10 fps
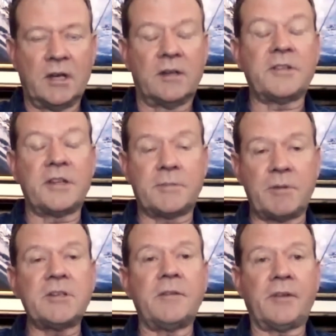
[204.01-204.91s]
because they
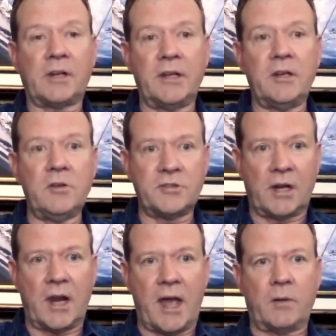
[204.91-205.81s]
specifically use
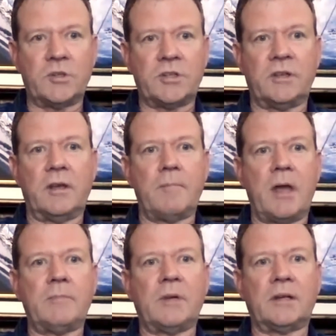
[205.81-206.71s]
the language in the
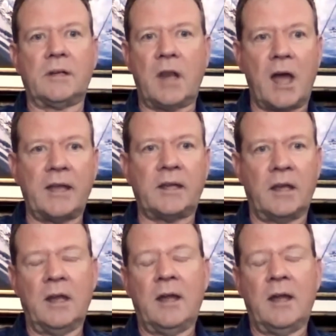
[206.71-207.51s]
amendment, like